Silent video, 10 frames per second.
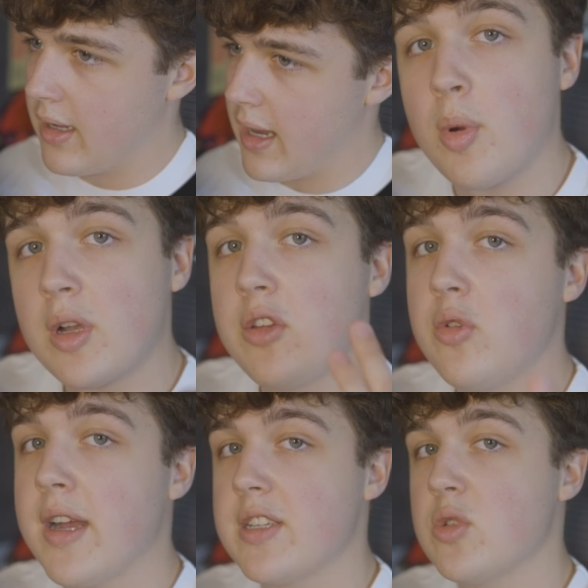What we're going to
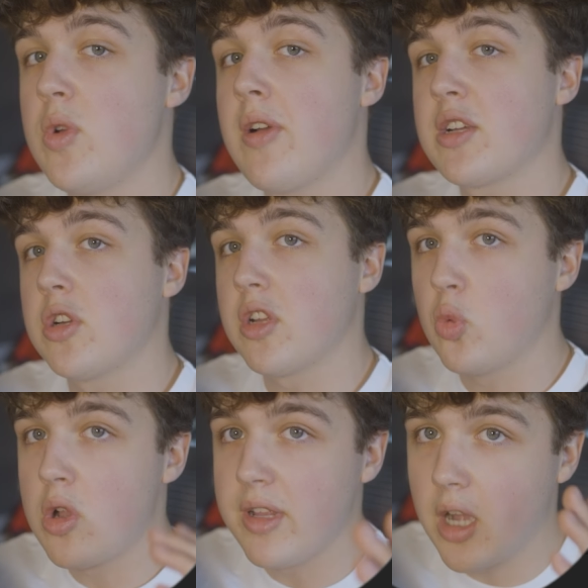do next is we're actually going to
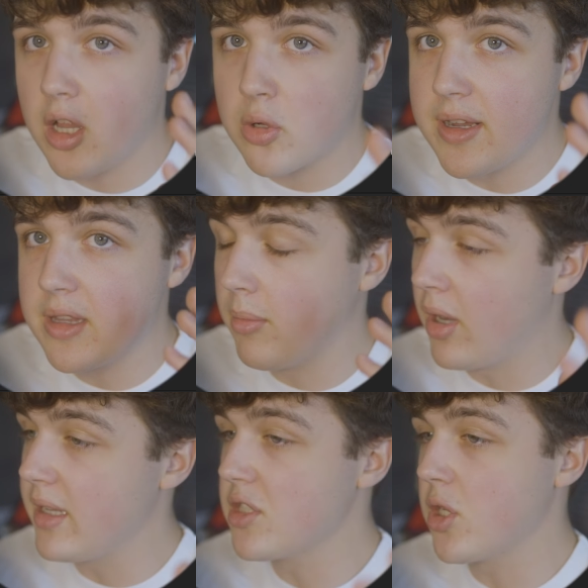quickly color grade the
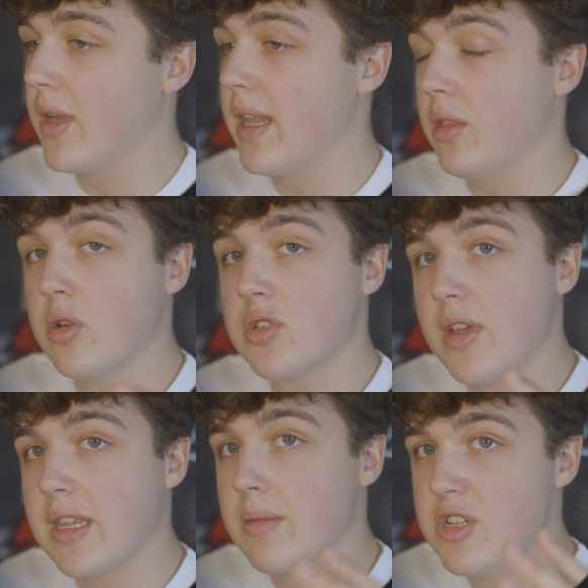money so it looks
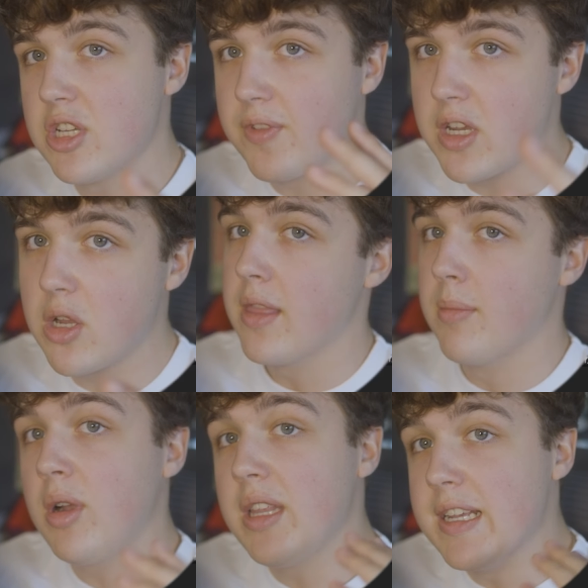like the music video. The
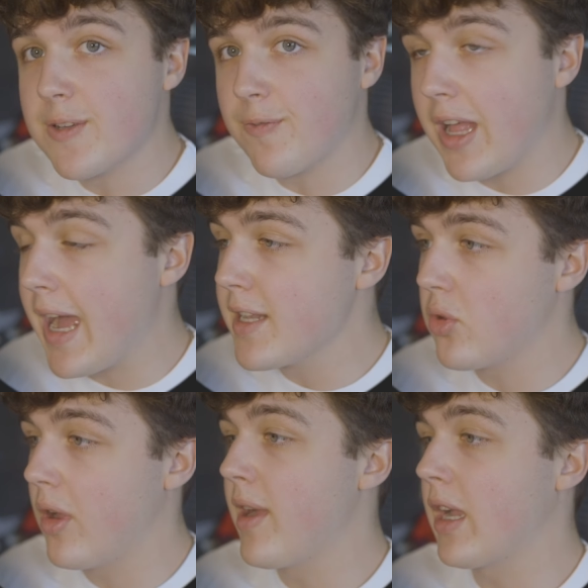money is flat,
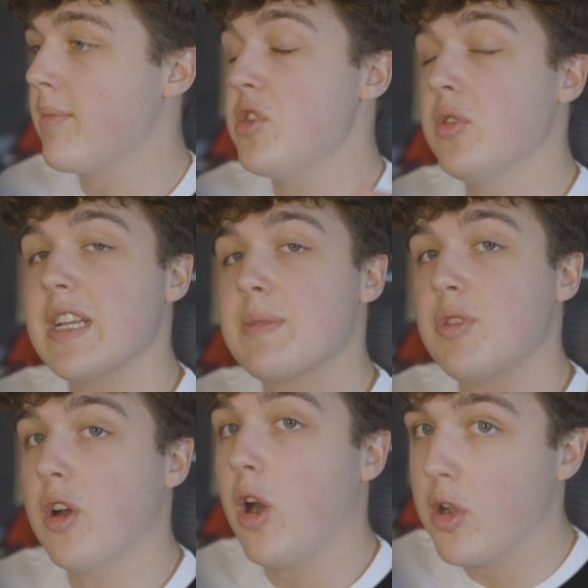so I recommend you guys
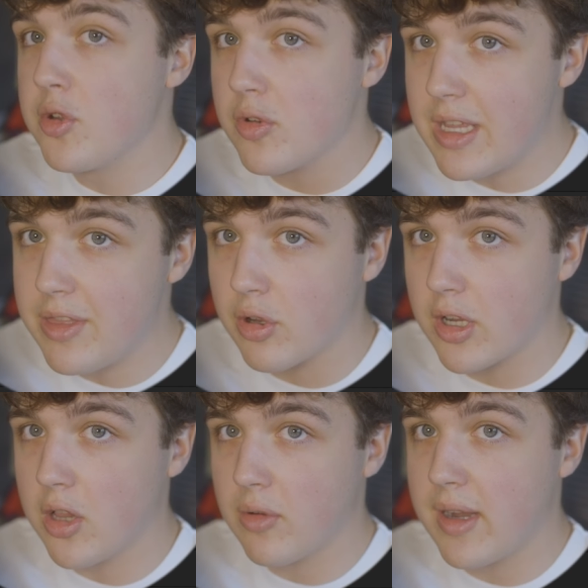put it underneath your
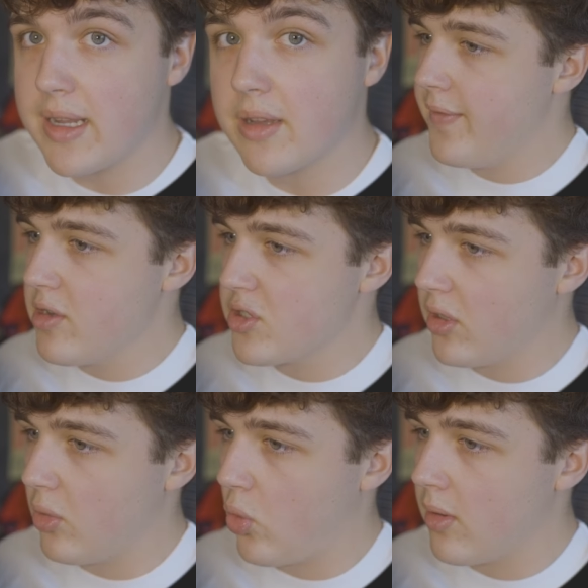color grading. The video is a
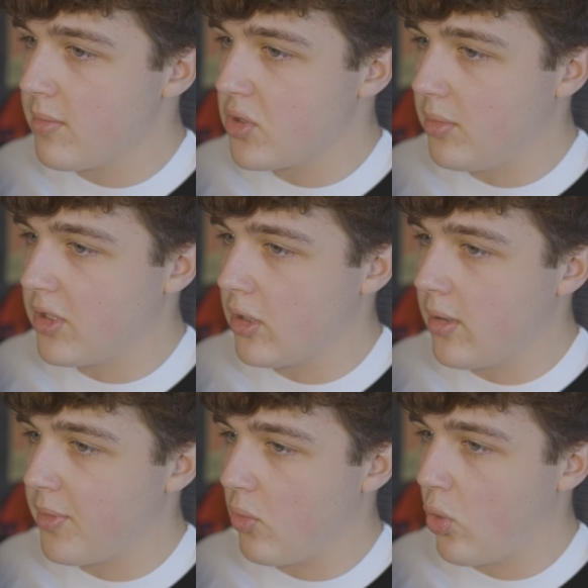little warm, so I'm going to turn
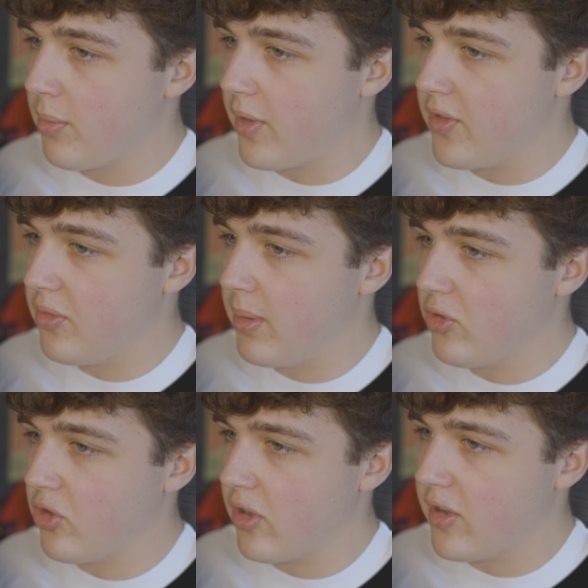up the warmth on these bills just a